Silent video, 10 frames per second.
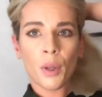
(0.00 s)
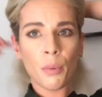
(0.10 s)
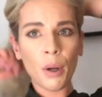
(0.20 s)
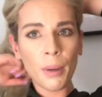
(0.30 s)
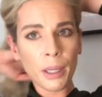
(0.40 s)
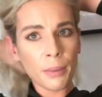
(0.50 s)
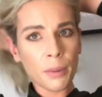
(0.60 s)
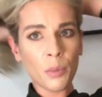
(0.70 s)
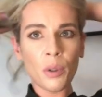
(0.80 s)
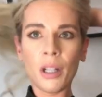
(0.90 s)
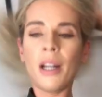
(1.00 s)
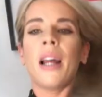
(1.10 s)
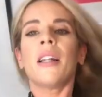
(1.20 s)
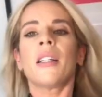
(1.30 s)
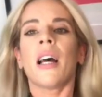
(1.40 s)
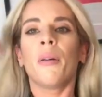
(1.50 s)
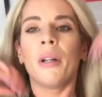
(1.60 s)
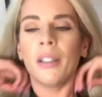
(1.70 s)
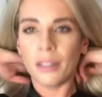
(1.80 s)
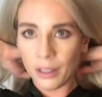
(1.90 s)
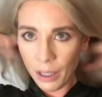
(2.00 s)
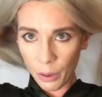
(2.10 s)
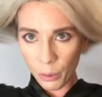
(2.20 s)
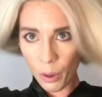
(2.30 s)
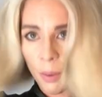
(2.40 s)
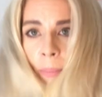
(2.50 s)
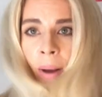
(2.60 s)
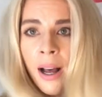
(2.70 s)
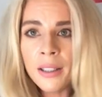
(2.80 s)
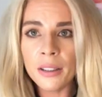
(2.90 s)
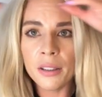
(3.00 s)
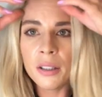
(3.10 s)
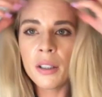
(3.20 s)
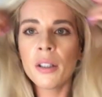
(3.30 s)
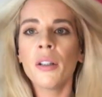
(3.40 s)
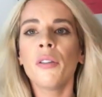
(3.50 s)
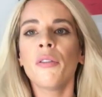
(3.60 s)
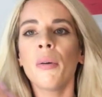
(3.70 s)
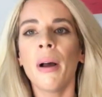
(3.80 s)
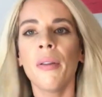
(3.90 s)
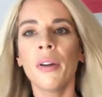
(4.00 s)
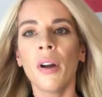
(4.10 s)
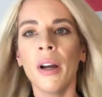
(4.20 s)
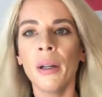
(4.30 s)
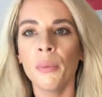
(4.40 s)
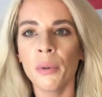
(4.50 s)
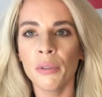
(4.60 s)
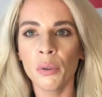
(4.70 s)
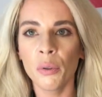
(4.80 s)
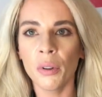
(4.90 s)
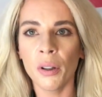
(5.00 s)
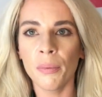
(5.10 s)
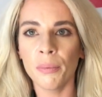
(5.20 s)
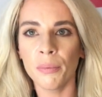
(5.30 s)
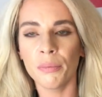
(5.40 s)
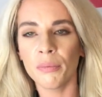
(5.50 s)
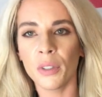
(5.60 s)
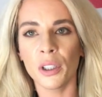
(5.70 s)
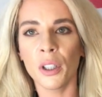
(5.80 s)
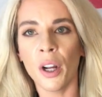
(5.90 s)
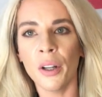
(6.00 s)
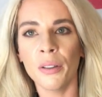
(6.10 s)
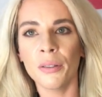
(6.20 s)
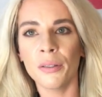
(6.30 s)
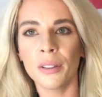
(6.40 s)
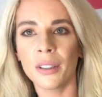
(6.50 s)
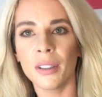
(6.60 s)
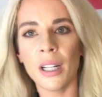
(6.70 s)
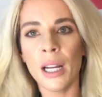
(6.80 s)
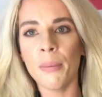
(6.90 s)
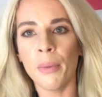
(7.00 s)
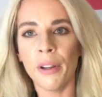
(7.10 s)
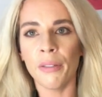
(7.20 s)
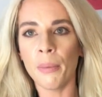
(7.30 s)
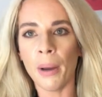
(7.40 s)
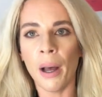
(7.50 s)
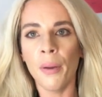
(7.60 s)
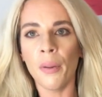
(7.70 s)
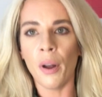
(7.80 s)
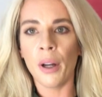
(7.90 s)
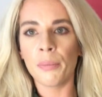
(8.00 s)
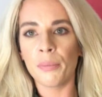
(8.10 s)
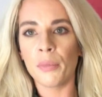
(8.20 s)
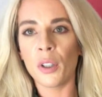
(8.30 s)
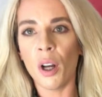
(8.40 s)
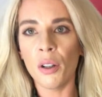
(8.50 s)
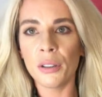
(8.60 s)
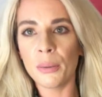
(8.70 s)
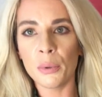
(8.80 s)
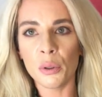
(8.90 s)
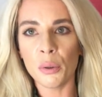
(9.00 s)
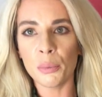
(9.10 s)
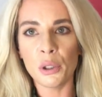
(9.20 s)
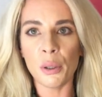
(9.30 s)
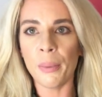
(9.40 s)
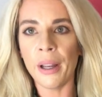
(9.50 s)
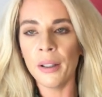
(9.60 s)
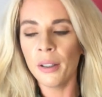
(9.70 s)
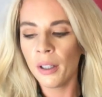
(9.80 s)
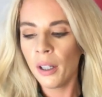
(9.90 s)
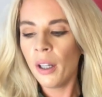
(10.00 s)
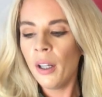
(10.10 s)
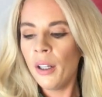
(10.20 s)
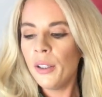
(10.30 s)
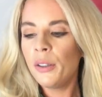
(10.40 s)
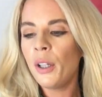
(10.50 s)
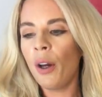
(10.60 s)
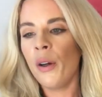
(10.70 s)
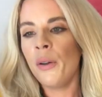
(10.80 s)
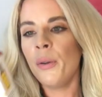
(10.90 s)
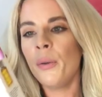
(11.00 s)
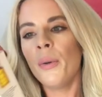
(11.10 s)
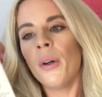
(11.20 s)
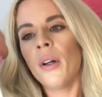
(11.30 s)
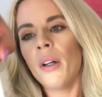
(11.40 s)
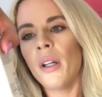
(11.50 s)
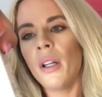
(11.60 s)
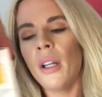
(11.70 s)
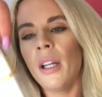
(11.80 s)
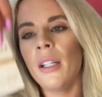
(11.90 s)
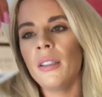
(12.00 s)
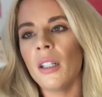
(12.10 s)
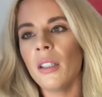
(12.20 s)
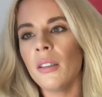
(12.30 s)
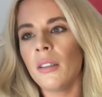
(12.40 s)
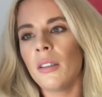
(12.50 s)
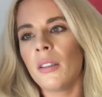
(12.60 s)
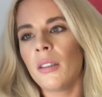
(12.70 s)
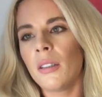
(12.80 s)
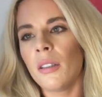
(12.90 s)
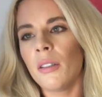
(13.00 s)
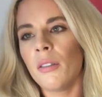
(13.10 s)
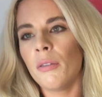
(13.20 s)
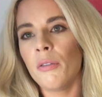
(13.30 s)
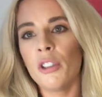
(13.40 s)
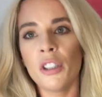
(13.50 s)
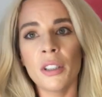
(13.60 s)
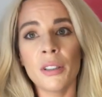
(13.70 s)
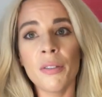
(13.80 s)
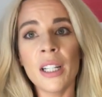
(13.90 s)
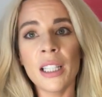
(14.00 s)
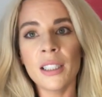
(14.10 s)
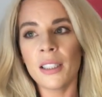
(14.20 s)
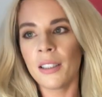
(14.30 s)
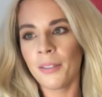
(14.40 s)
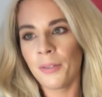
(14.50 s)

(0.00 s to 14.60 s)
when I wake up in the morning and let it down, it's still gone mad throughout the night with all the, I don't know, sleep moving about that I can't seem to stop doing. So it does reduce frizz